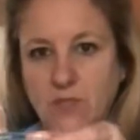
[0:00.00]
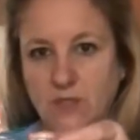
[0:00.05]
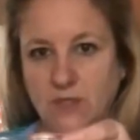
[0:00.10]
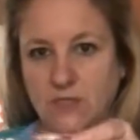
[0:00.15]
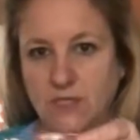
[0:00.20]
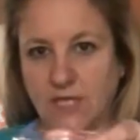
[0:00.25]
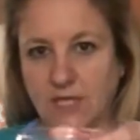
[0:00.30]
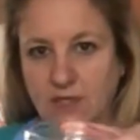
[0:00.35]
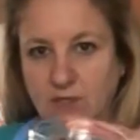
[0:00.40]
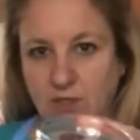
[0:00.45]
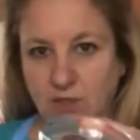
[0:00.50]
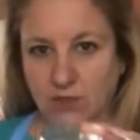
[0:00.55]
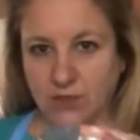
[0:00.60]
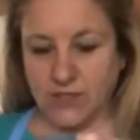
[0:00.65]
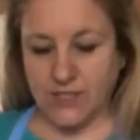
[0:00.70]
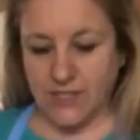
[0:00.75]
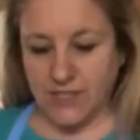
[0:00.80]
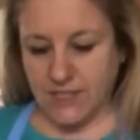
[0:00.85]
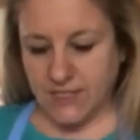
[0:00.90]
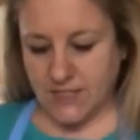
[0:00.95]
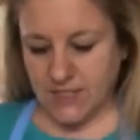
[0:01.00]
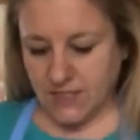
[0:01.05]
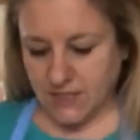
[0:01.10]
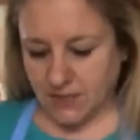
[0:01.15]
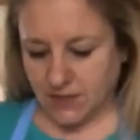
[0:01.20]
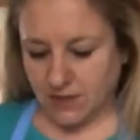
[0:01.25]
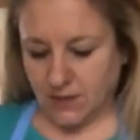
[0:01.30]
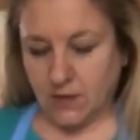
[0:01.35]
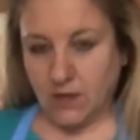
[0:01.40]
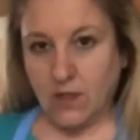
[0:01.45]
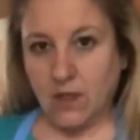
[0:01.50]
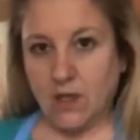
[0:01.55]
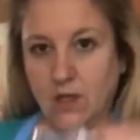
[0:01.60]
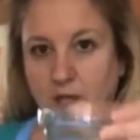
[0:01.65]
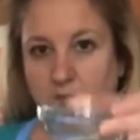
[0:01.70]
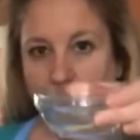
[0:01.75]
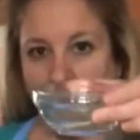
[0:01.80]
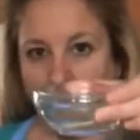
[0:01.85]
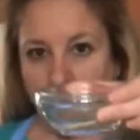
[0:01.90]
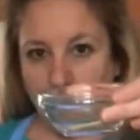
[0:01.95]
take your yeast
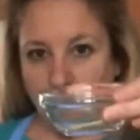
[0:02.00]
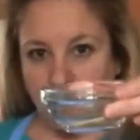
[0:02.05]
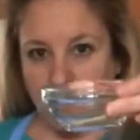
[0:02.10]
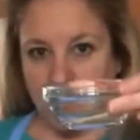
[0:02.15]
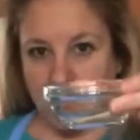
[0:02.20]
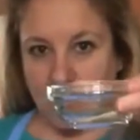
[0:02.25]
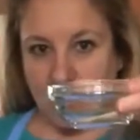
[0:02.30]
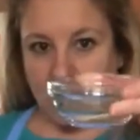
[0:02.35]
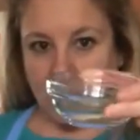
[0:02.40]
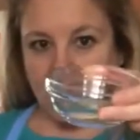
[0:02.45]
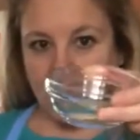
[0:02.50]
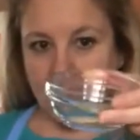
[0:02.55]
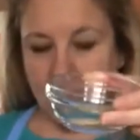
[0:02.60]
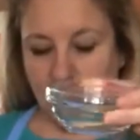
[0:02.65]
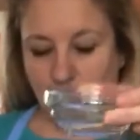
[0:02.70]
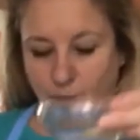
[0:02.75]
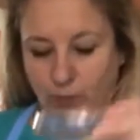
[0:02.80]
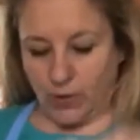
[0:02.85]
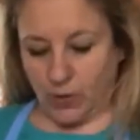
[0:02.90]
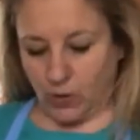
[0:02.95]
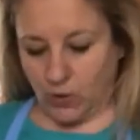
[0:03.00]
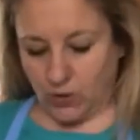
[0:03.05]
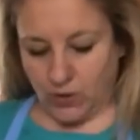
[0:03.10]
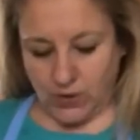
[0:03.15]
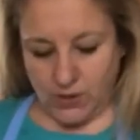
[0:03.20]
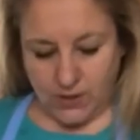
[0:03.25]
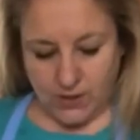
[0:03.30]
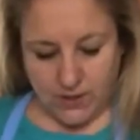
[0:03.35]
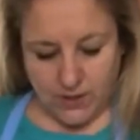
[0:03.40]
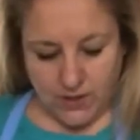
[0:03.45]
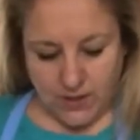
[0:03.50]
and put it in a little bowl.